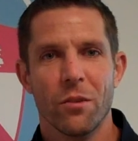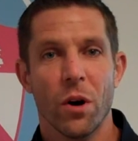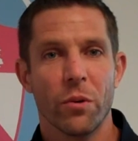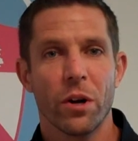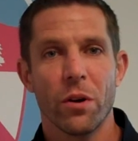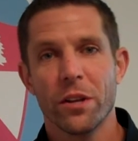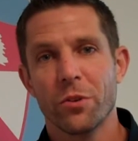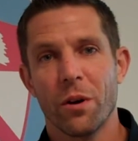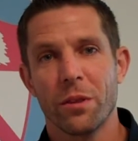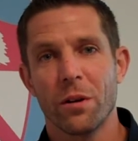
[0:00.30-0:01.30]
Well, we're going
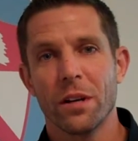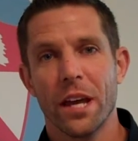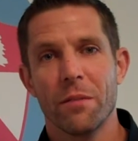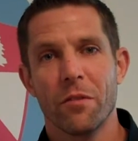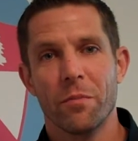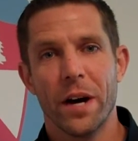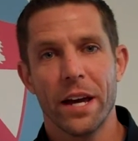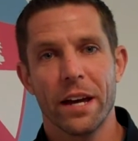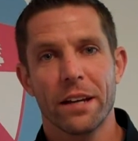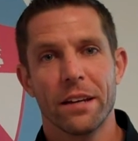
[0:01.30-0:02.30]
into our third game of
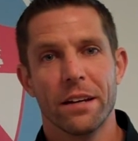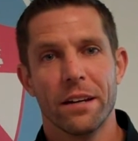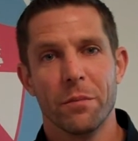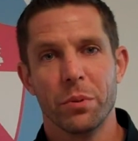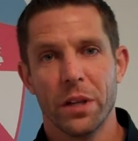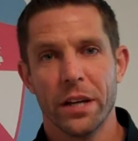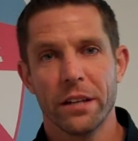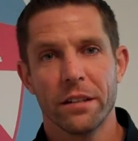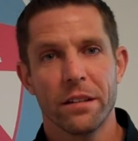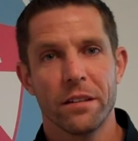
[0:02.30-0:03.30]
MIAC uh,
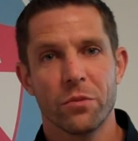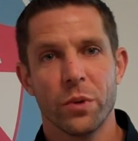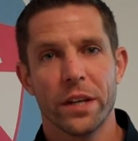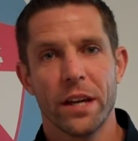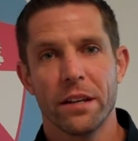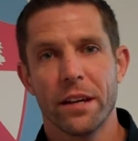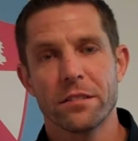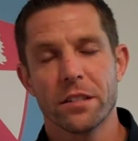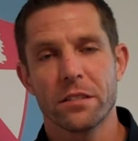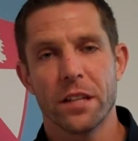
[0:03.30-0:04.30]
play this weekend
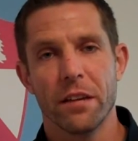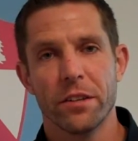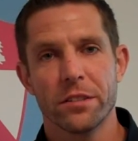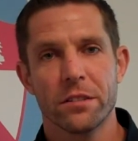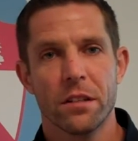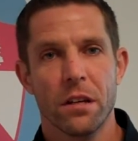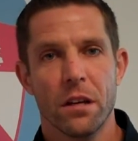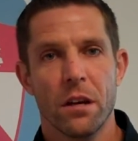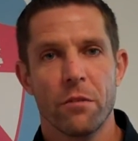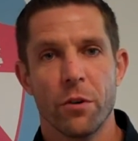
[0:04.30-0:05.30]
against Gustavus.
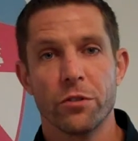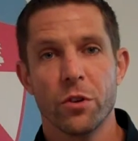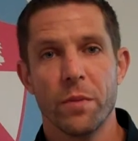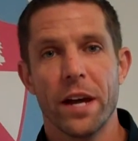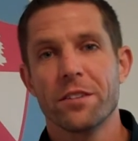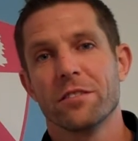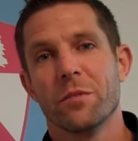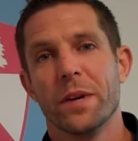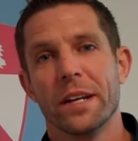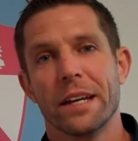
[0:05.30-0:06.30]
First two matches
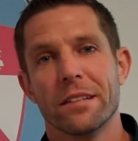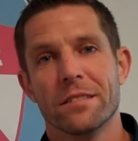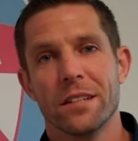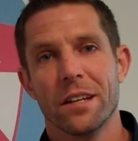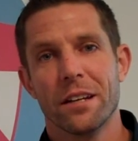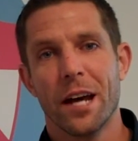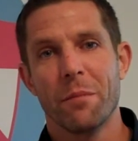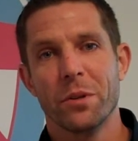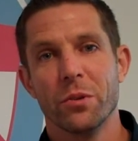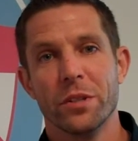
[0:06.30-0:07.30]
have been against the uh,
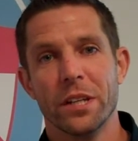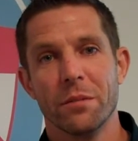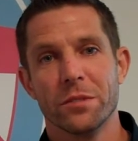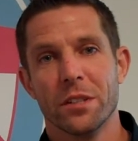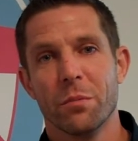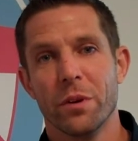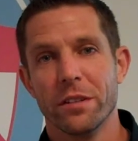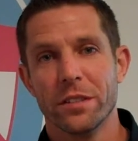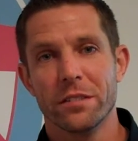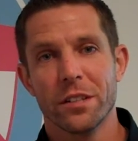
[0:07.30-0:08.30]
top two teams in the
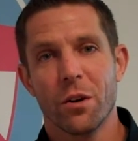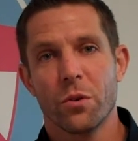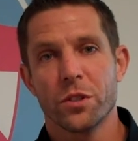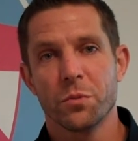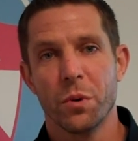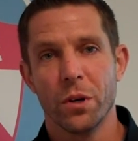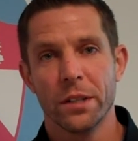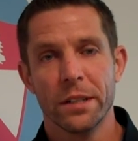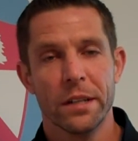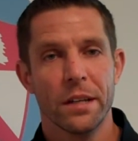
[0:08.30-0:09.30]
preseason coaches poll.